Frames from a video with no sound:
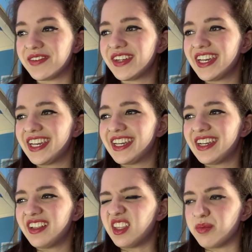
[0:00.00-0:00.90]

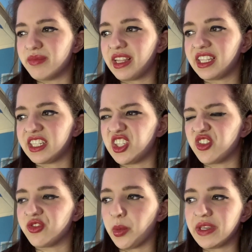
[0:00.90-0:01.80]
the melody
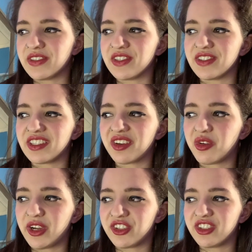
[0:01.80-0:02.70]
of voices and
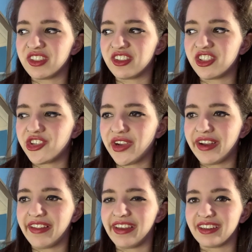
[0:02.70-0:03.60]
questions
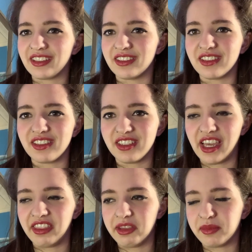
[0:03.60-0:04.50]
struggling to
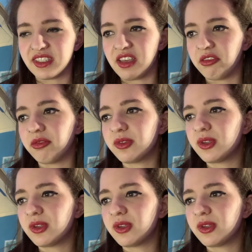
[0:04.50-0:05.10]
sustain themselves.